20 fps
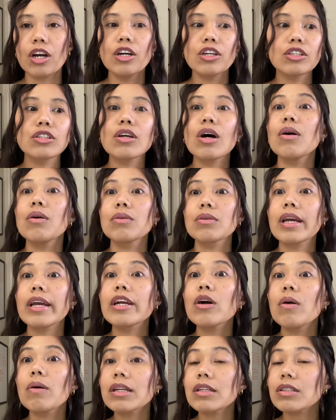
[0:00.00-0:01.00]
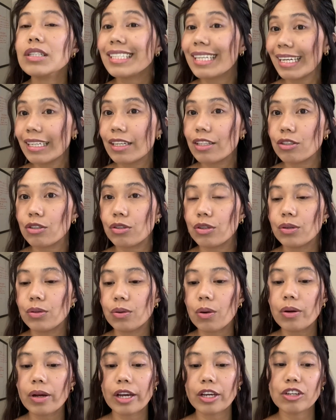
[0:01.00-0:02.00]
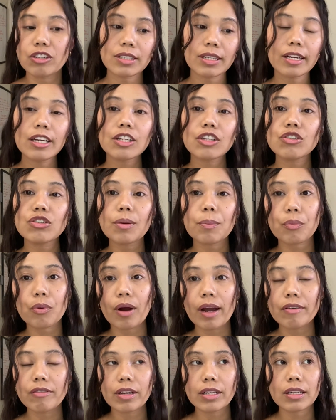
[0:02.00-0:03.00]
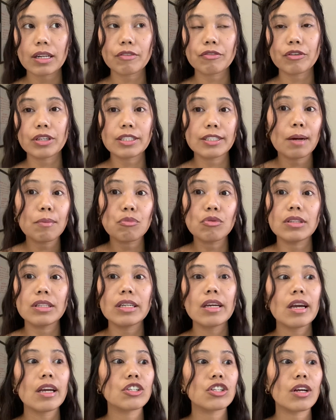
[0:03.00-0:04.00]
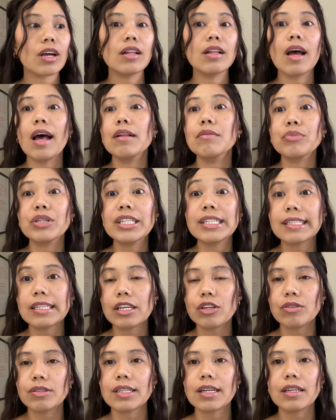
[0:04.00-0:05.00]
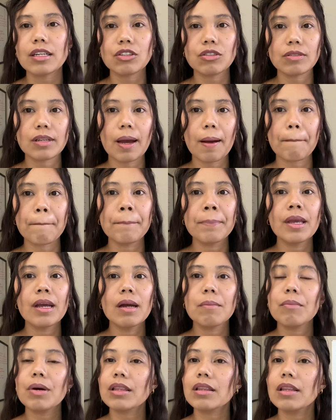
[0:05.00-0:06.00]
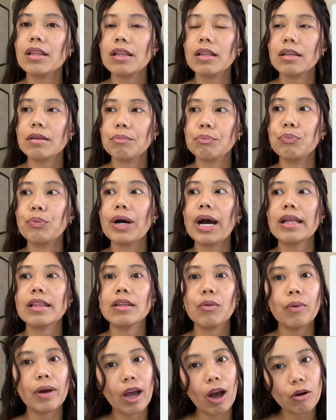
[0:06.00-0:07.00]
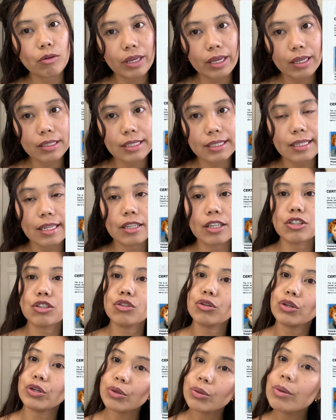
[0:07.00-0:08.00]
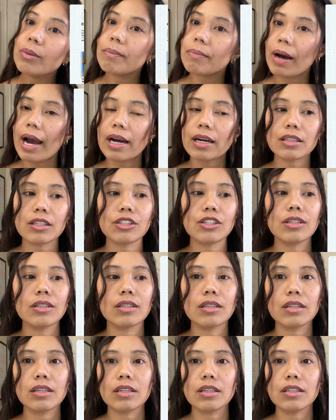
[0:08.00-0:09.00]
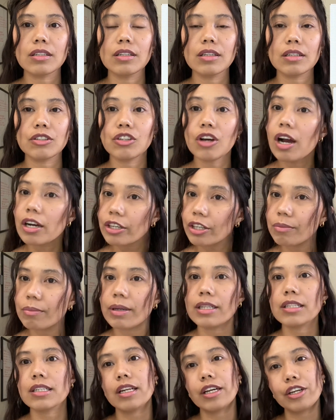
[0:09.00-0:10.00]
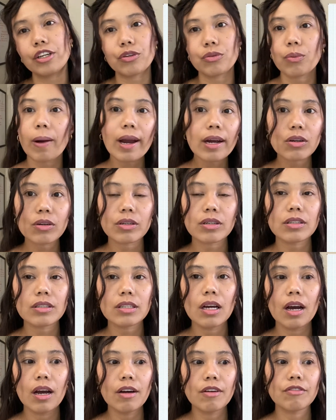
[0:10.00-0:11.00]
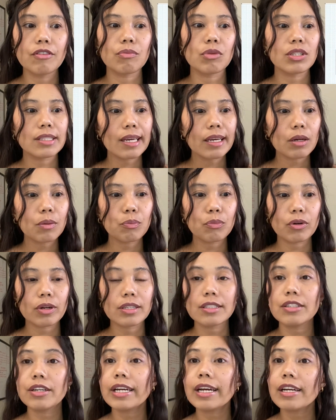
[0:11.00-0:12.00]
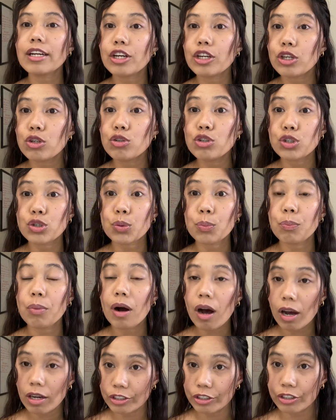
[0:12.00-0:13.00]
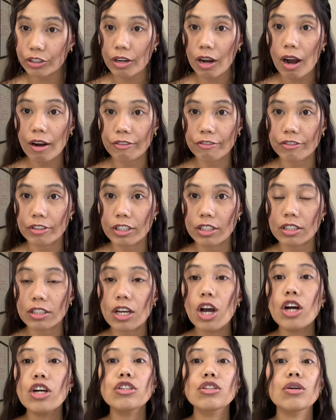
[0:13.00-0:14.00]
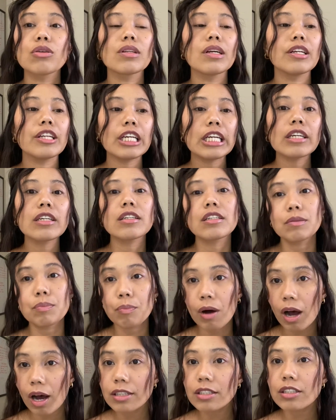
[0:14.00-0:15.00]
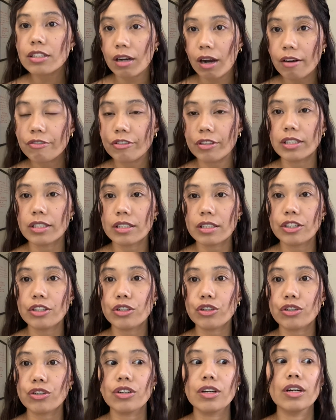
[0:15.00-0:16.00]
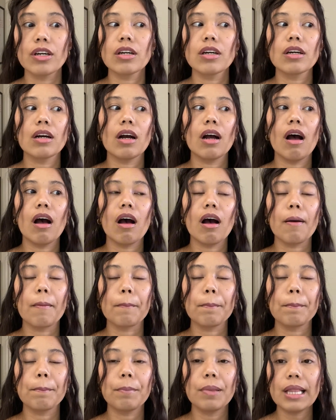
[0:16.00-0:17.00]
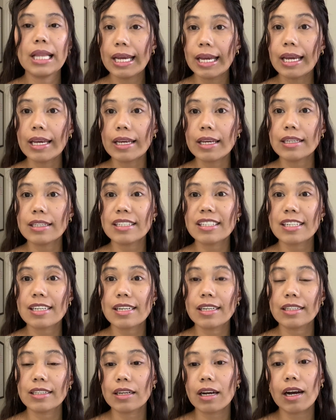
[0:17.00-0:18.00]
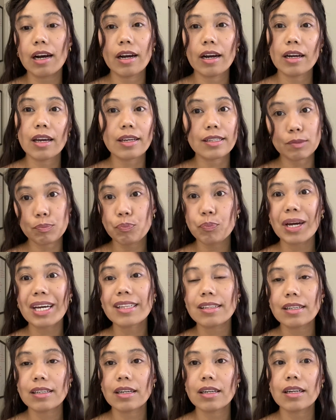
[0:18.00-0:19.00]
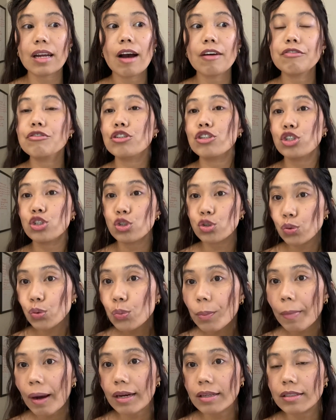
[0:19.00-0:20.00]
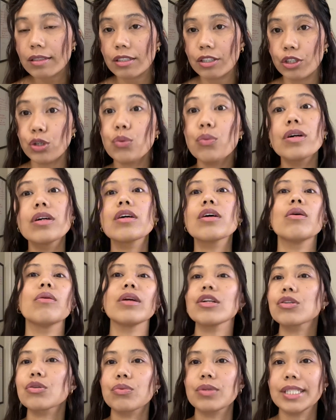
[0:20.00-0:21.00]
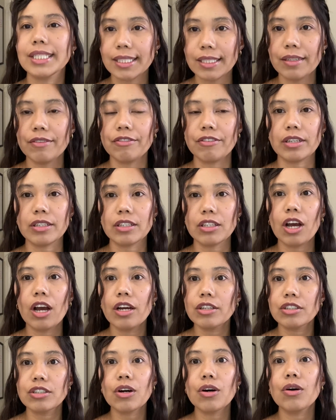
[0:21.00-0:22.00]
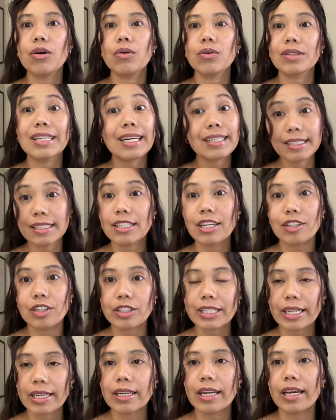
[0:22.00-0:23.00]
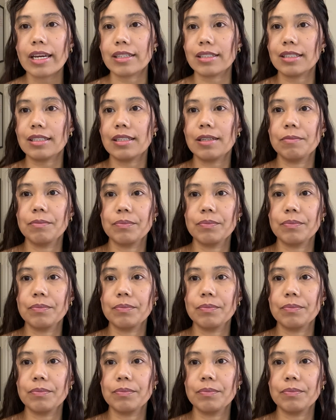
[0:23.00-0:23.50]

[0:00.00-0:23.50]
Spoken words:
So they're going to send it to you. Okay, you send it to the private, like for example, DHL, LBC, you send it to them. But the way how they're gonna send it to you back, the documents like your records from the Singapore is they're gonna use your post office. So the nearest post office in your place expected it after 2 months, you will going to receive it. So that's another techniques.